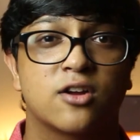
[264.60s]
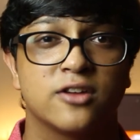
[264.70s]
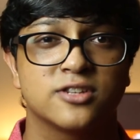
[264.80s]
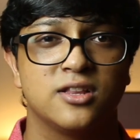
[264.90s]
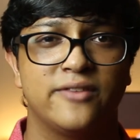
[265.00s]

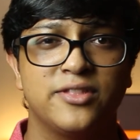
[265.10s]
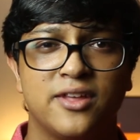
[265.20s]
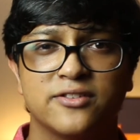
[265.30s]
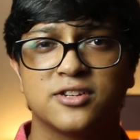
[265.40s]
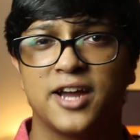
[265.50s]
costs
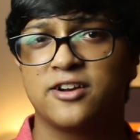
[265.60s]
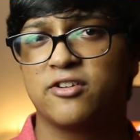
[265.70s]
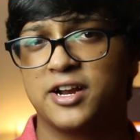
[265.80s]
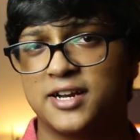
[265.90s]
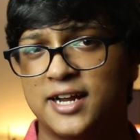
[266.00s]

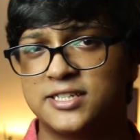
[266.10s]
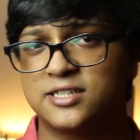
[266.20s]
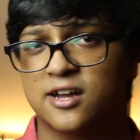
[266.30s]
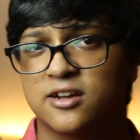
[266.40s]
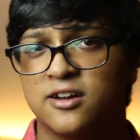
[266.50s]
11,990
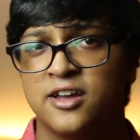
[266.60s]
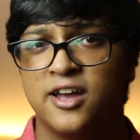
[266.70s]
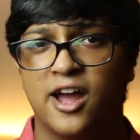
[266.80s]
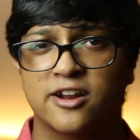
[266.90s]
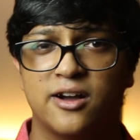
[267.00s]
taka
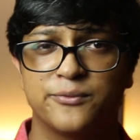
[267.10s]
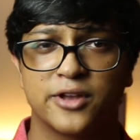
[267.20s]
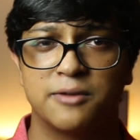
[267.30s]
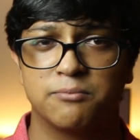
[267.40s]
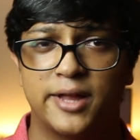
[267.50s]
and comes
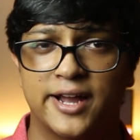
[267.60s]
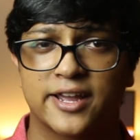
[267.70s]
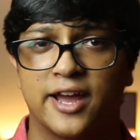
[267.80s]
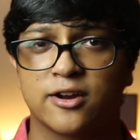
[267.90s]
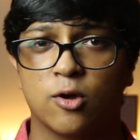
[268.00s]
in
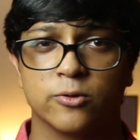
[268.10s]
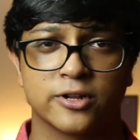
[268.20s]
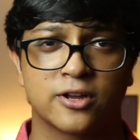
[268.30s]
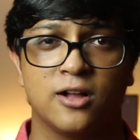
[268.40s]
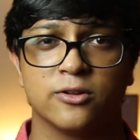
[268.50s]
black and
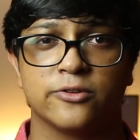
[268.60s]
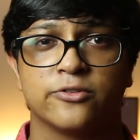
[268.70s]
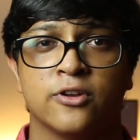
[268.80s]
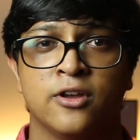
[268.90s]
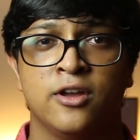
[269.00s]
golden
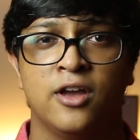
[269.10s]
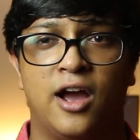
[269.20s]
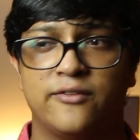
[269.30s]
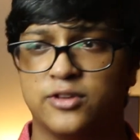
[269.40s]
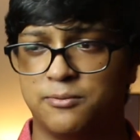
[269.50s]
colors.
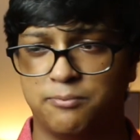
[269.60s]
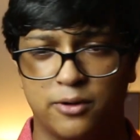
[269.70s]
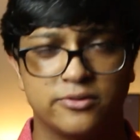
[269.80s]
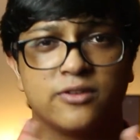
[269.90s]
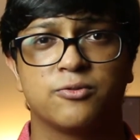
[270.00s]
I've seen
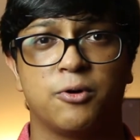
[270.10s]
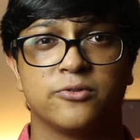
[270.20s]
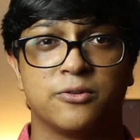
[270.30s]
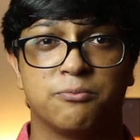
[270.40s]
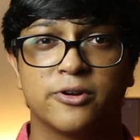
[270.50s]
both these
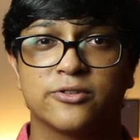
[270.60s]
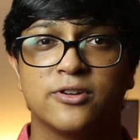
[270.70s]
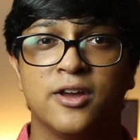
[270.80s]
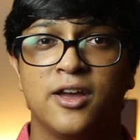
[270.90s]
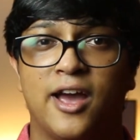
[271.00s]
phones in
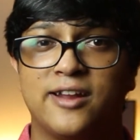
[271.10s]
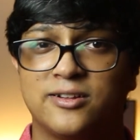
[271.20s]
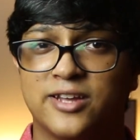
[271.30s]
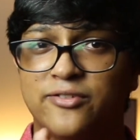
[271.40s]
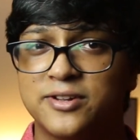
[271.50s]
person, and
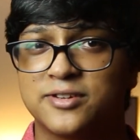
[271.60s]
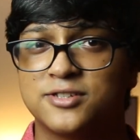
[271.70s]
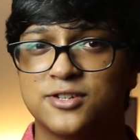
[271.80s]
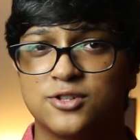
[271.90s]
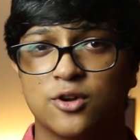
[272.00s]
I'll definitely
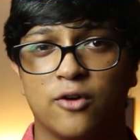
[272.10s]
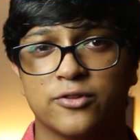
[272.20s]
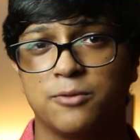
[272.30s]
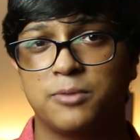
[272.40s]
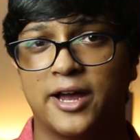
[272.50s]
suggest you go
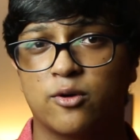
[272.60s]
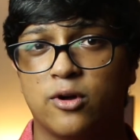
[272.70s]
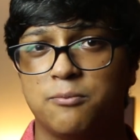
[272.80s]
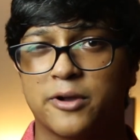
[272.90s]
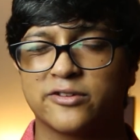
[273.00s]
for the black
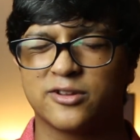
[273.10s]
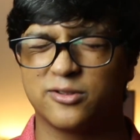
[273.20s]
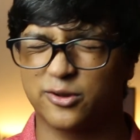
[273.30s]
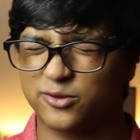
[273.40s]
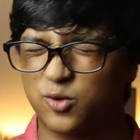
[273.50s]
one because it
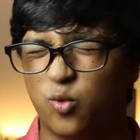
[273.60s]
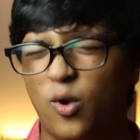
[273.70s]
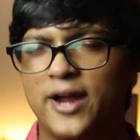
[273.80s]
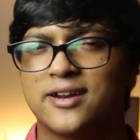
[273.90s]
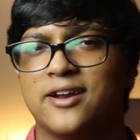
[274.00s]
looks
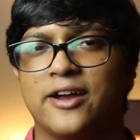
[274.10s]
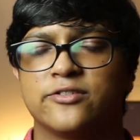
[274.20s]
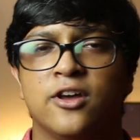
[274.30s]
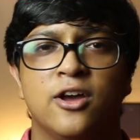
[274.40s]
quite nice